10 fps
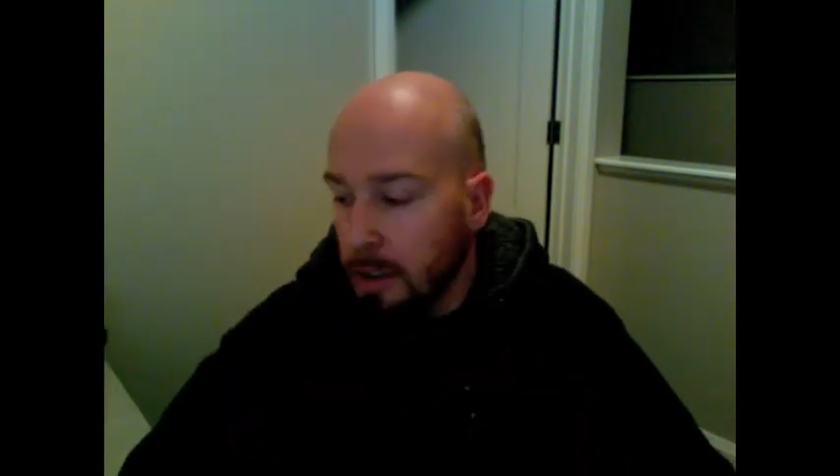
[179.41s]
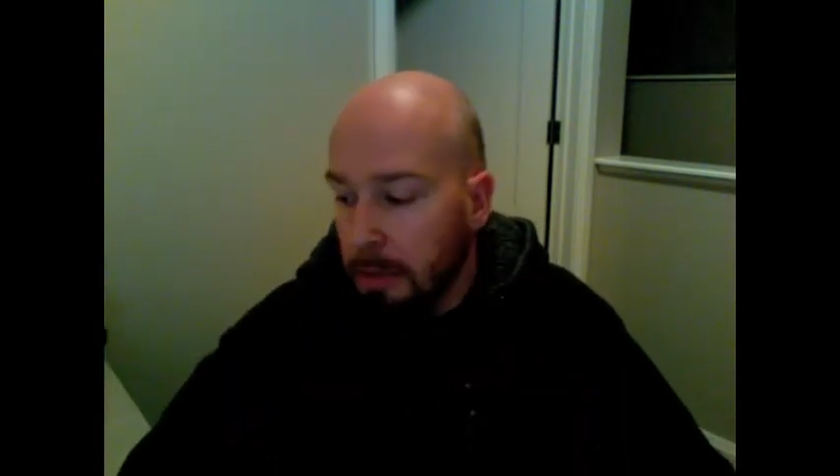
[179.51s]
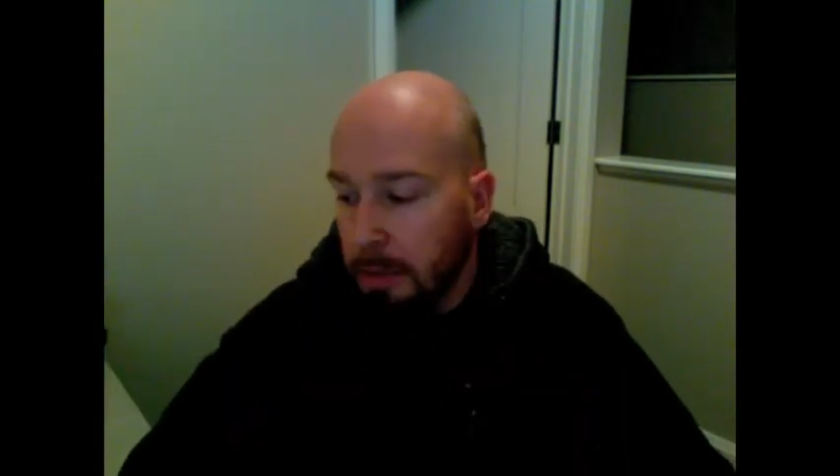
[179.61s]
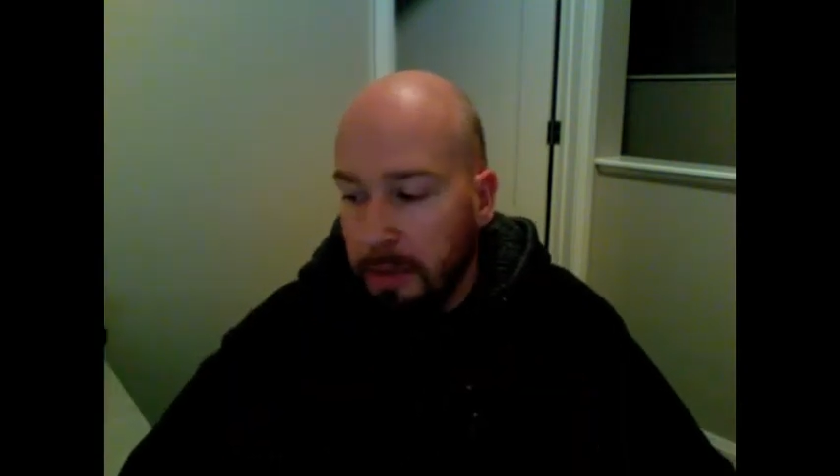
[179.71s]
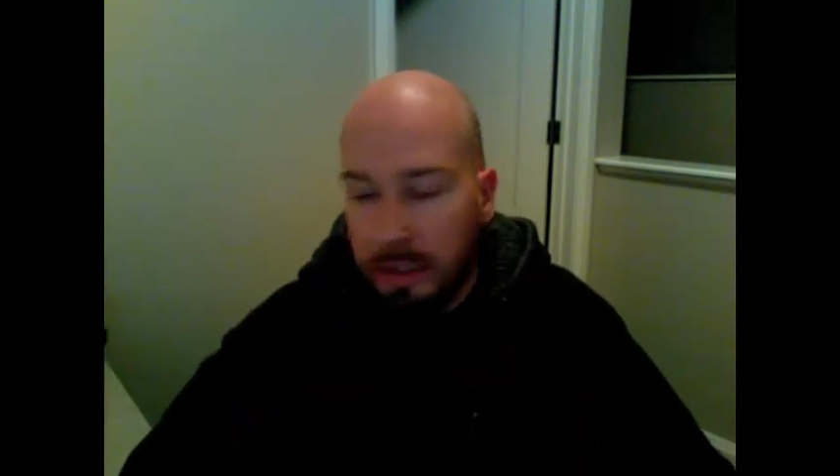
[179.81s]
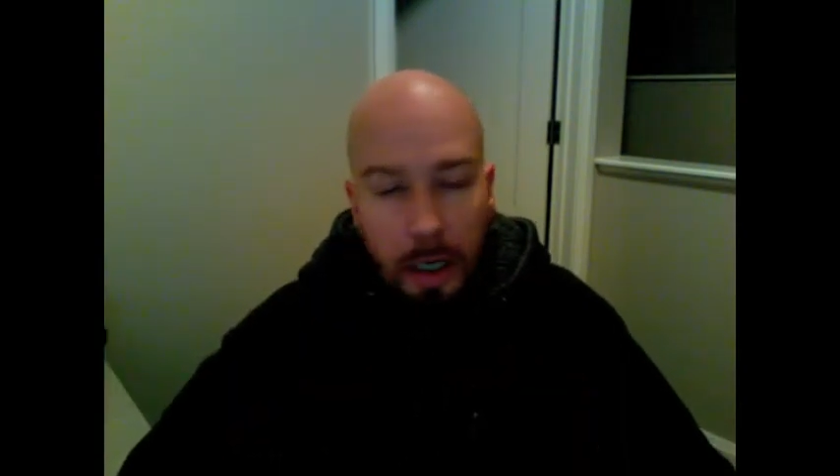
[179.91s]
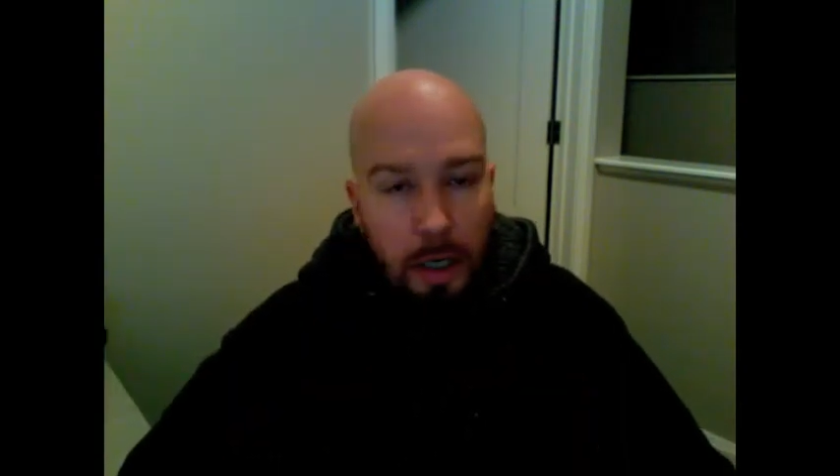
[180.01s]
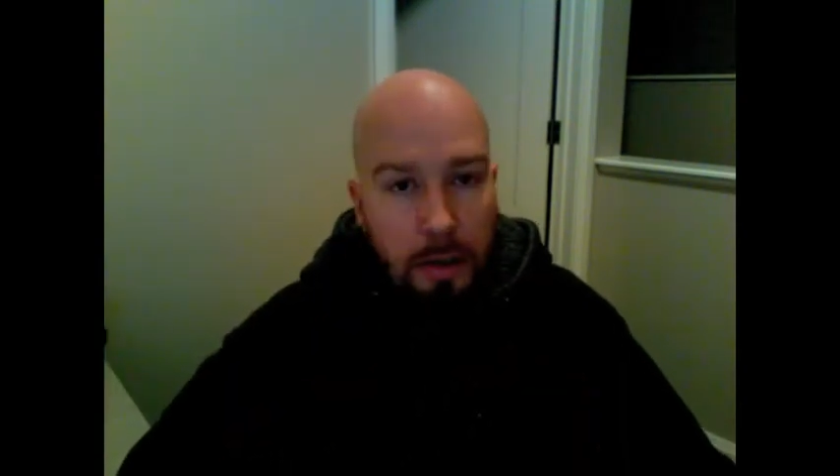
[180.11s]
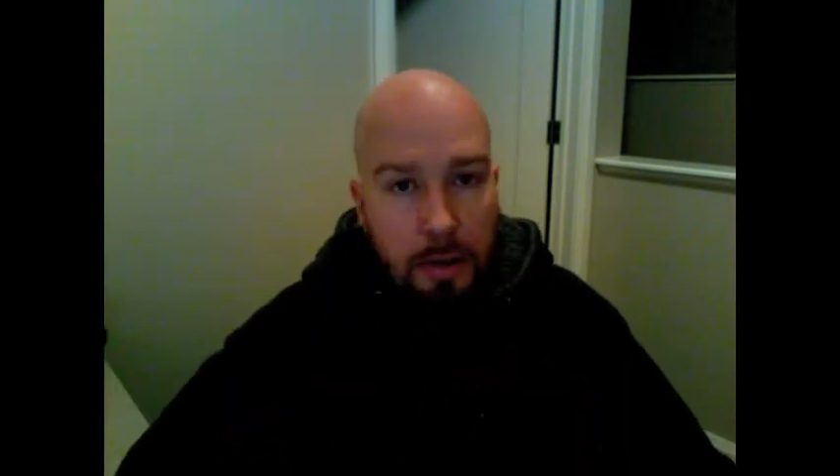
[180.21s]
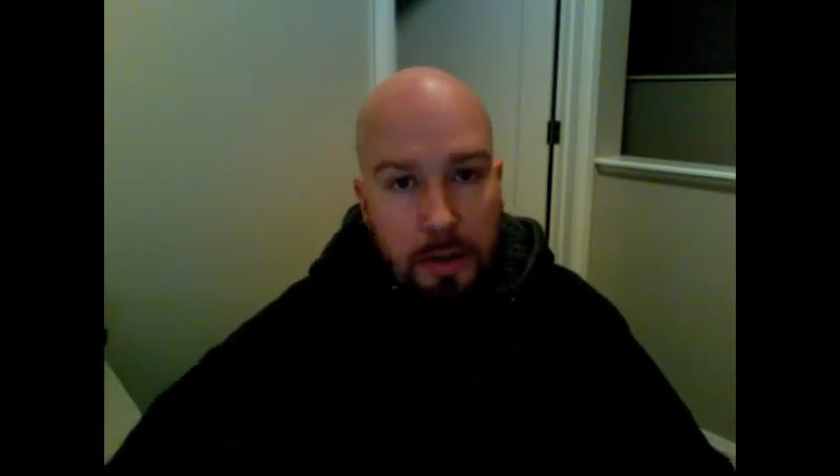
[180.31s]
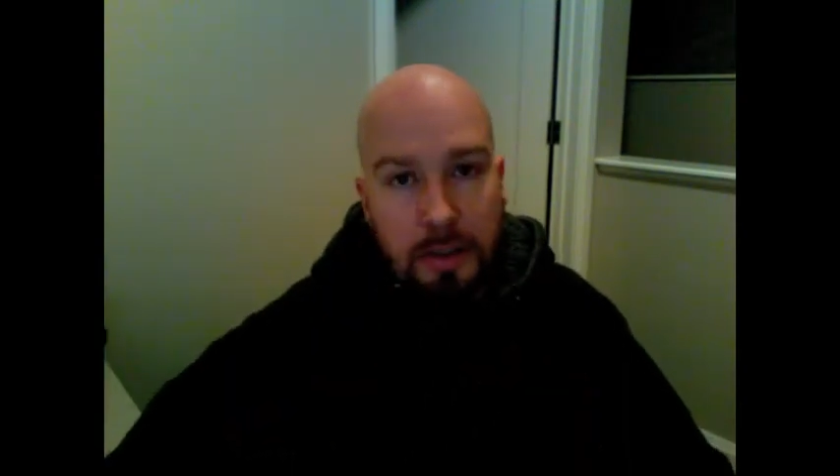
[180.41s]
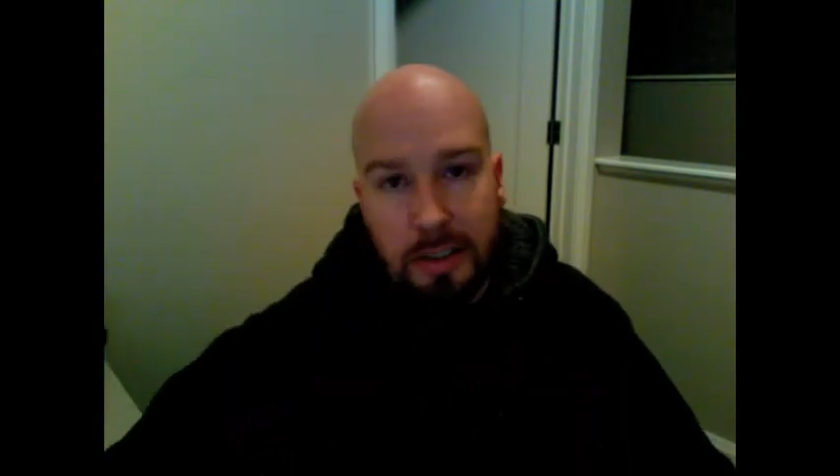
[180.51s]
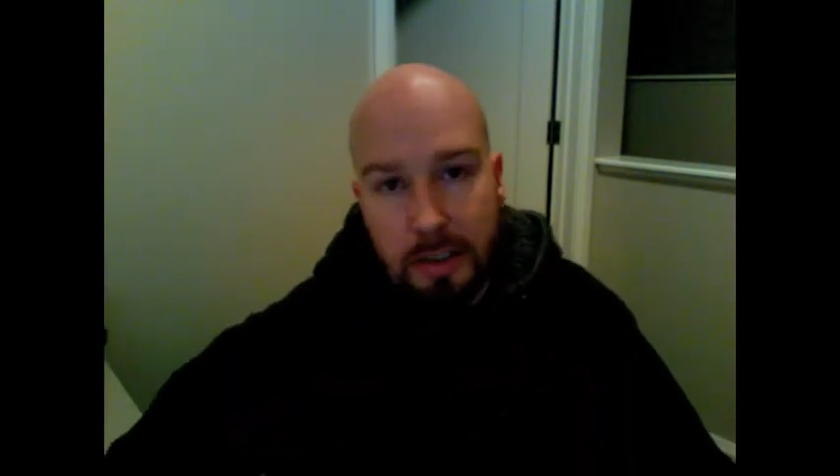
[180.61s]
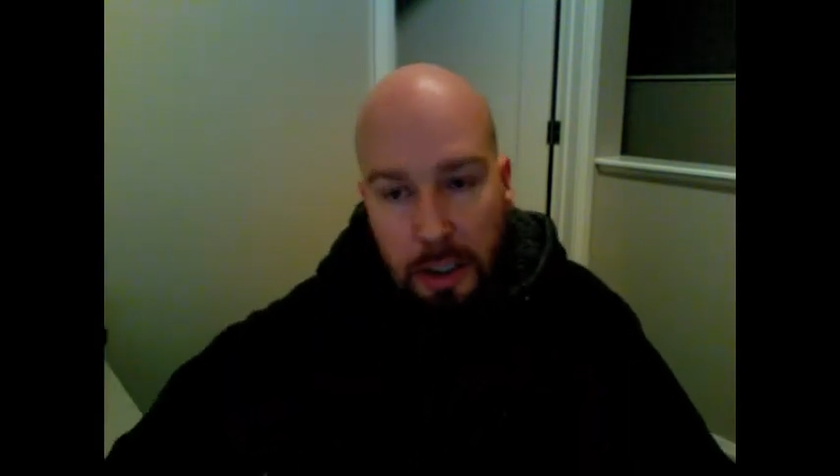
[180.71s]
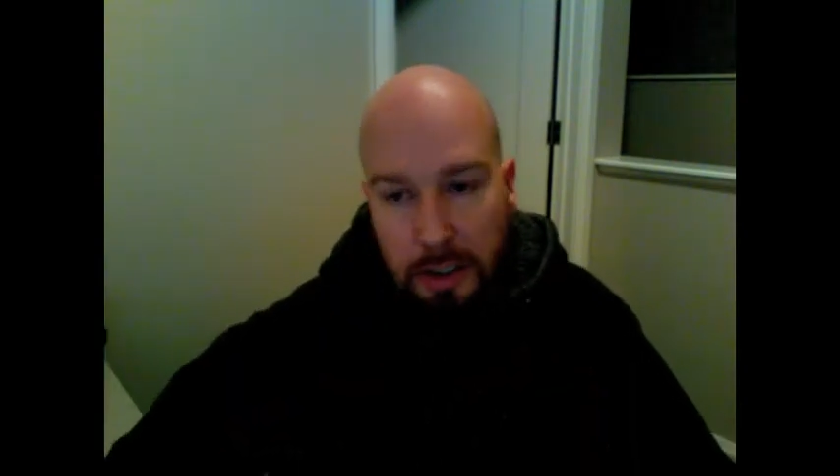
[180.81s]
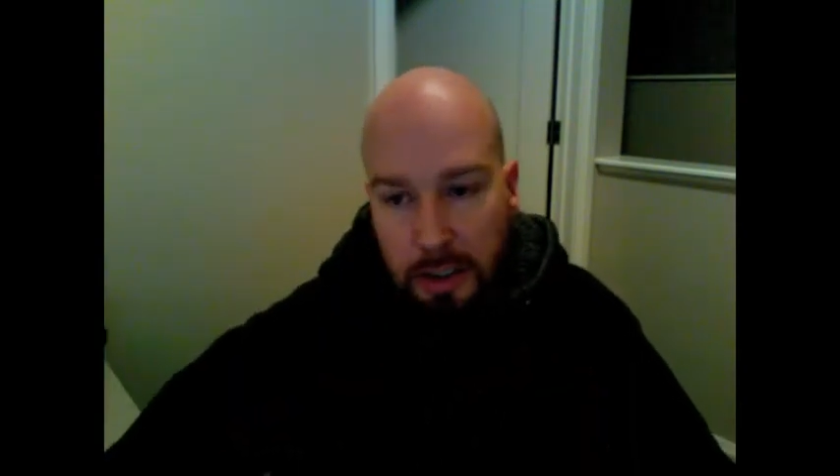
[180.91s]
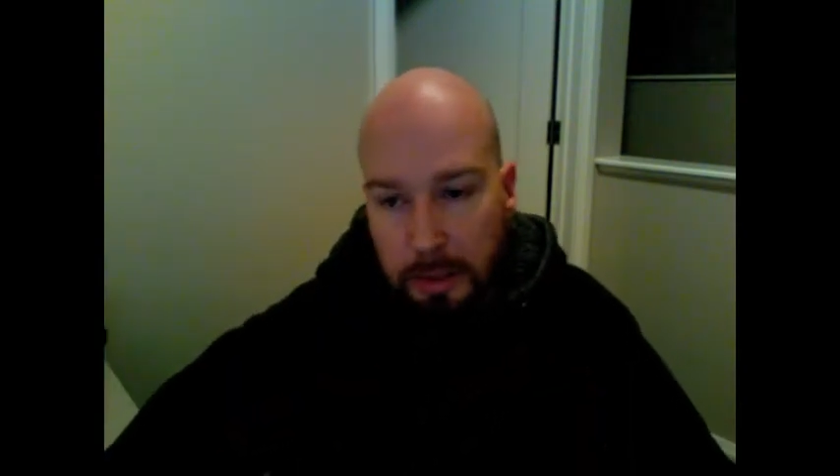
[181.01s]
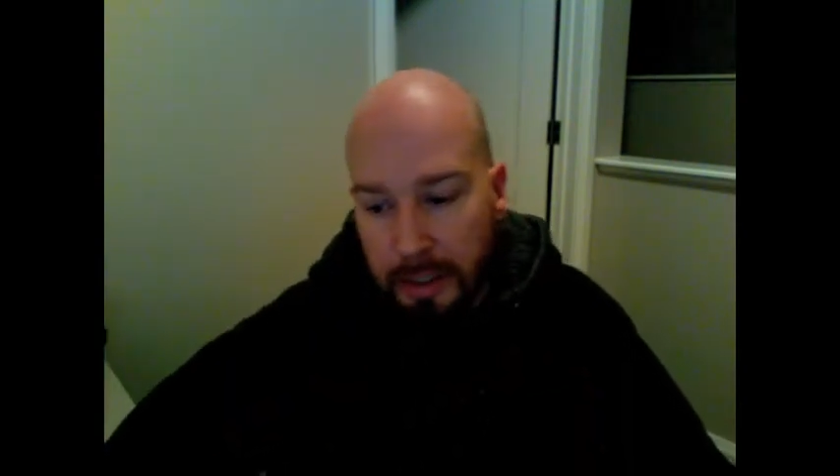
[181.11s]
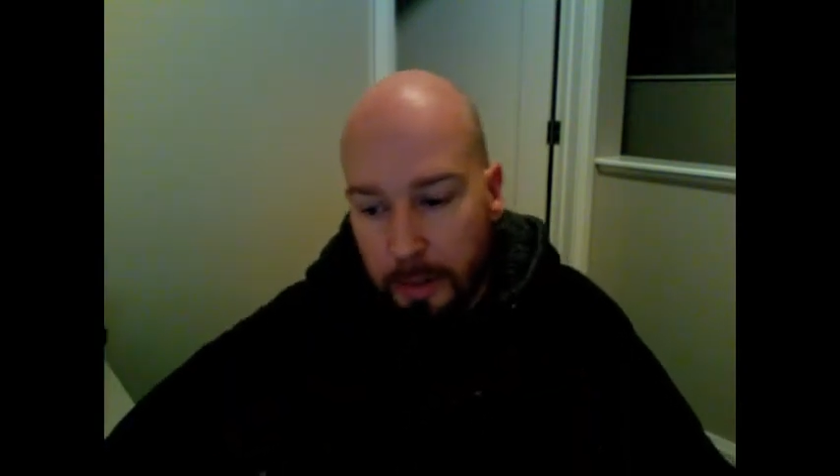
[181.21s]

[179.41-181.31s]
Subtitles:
maybe start a little discussion about